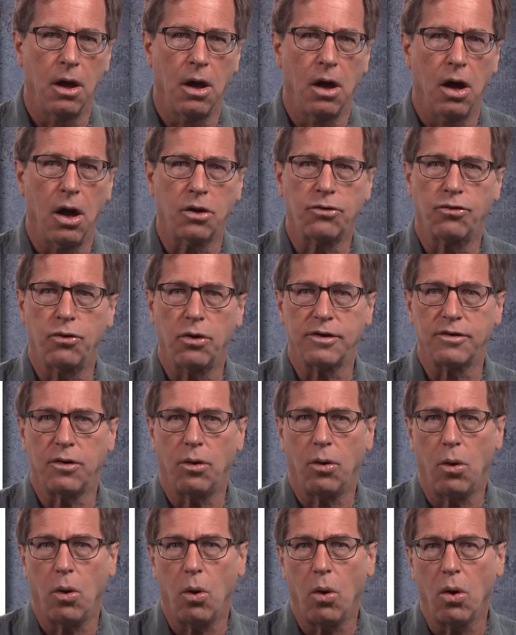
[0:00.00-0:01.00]
Across
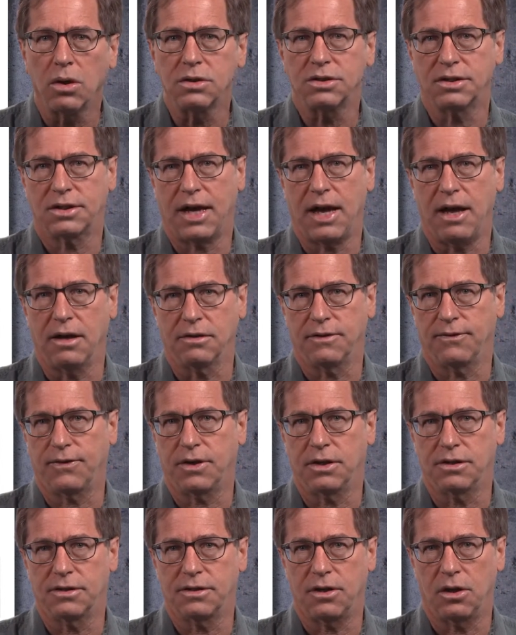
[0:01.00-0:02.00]
all scales of
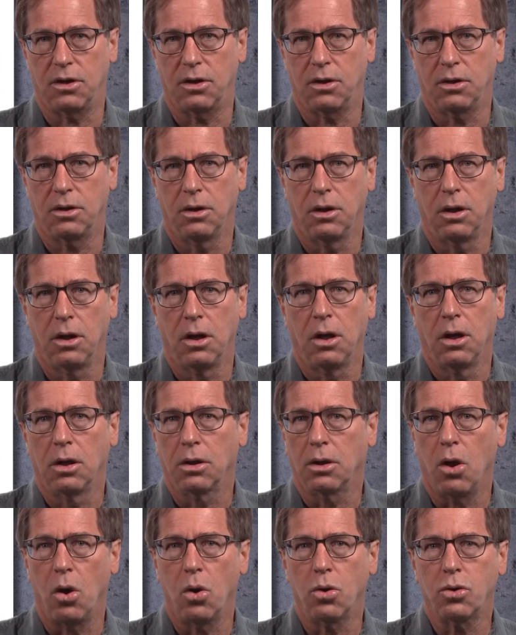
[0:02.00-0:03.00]
concern,
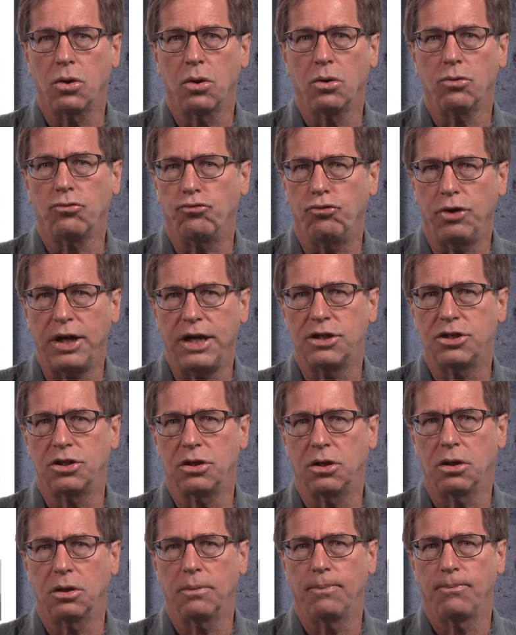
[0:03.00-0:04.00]
local,
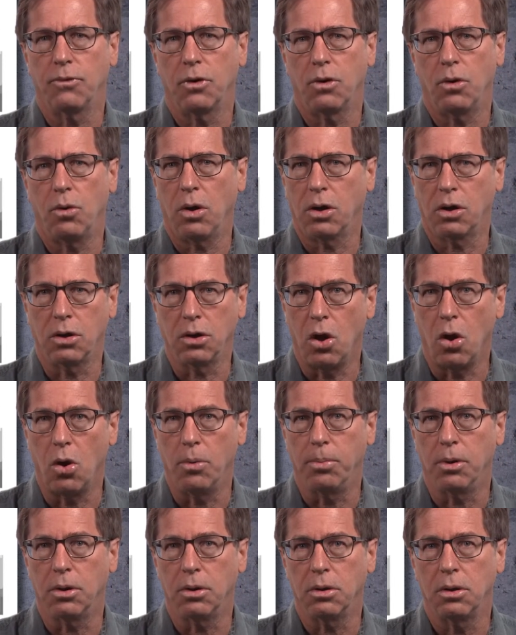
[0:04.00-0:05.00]
regional, or
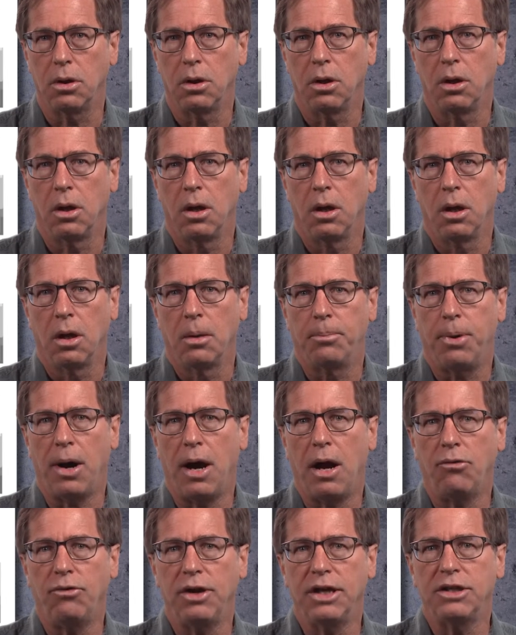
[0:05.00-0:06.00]
global,
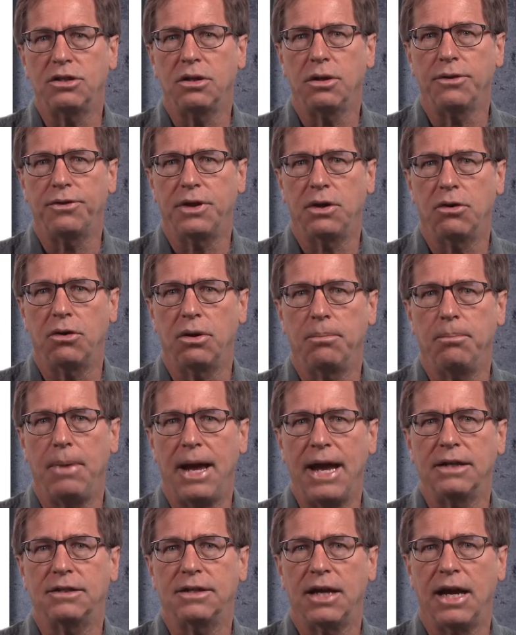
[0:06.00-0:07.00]
bioregional theory
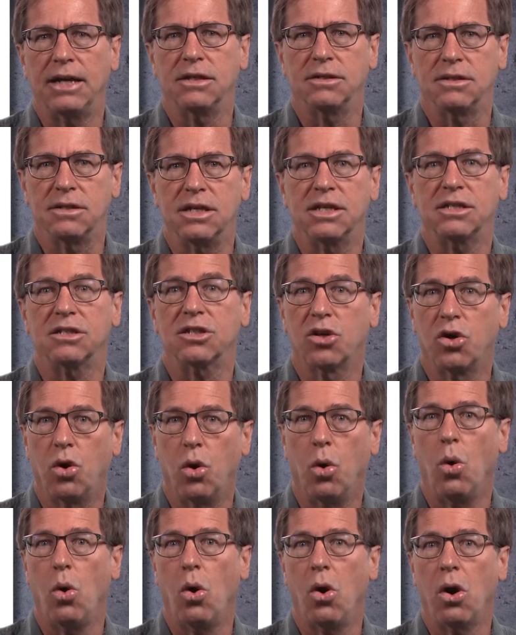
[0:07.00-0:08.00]
maintains this
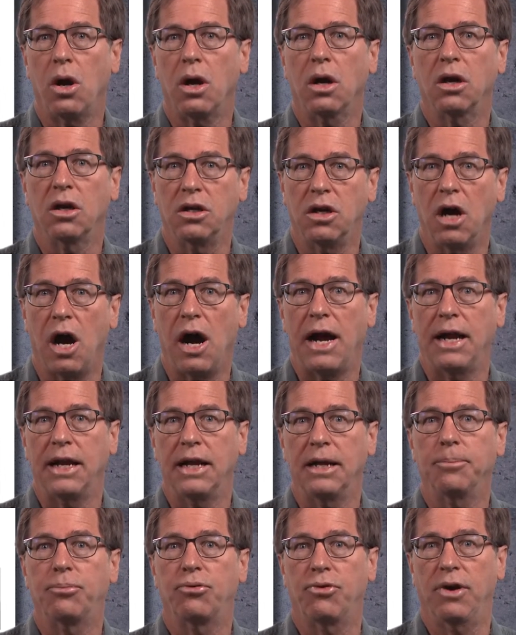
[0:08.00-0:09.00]
core
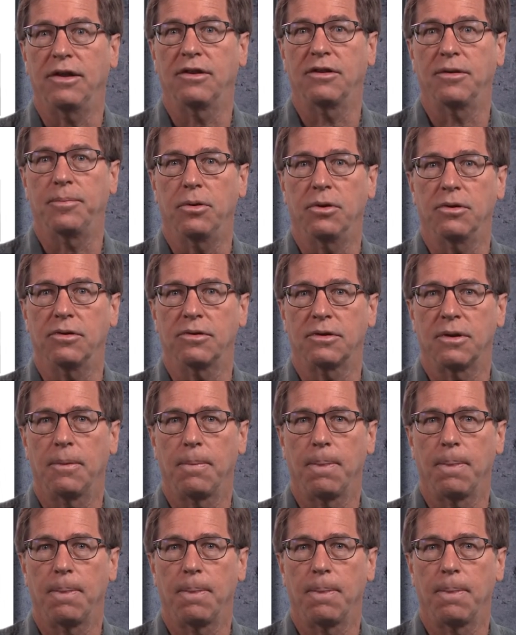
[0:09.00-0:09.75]
guiding principles.